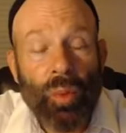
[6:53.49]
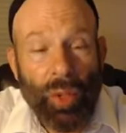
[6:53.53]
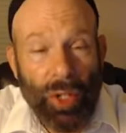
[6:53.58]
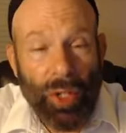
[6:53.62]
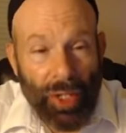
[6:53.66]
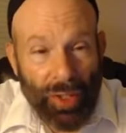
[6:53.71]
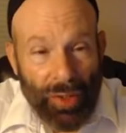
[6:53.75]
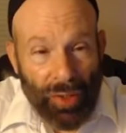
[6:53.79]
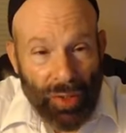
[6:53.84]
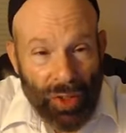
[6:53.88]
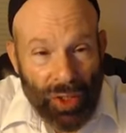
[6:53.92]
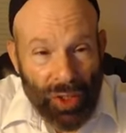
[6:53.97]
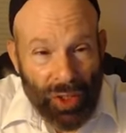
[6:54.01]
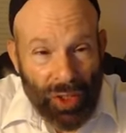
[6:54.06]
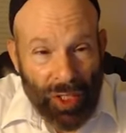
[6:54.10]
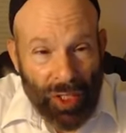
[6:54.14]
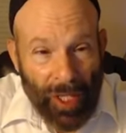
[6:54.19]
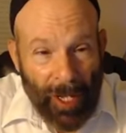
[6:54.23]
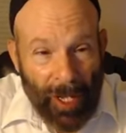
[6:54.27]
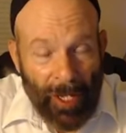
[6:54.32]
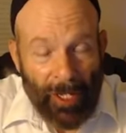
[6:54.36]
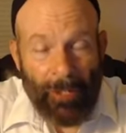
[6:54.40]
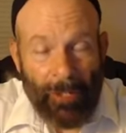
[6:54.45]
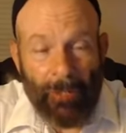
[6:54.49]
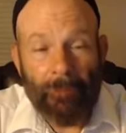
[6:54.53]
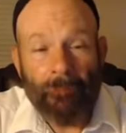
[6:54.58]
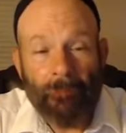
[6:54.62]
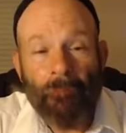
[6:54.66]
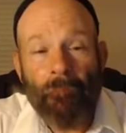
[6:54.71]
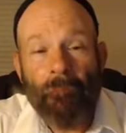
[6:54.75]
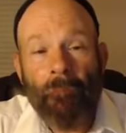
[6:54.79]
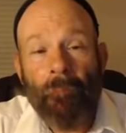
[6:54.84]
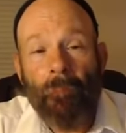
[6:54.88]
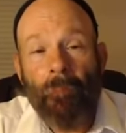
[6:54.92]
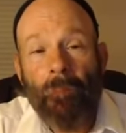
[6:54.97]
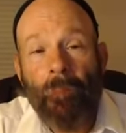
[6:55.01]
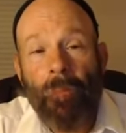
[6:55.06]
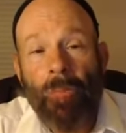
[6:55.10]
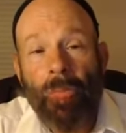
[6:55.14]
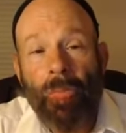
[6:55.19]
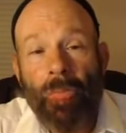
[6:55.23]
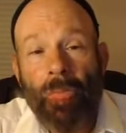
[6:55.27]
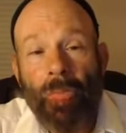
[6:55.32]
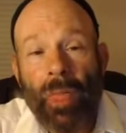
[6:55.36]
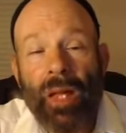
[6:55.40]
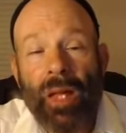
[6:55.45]
understand
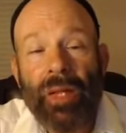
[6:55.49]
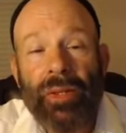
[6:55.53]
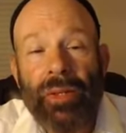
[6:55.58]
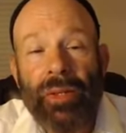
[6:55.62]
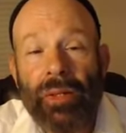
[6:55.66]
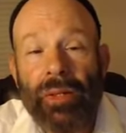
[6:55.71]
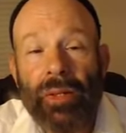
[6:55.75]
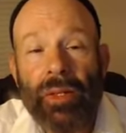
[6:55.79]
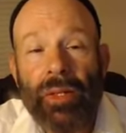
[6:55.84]
that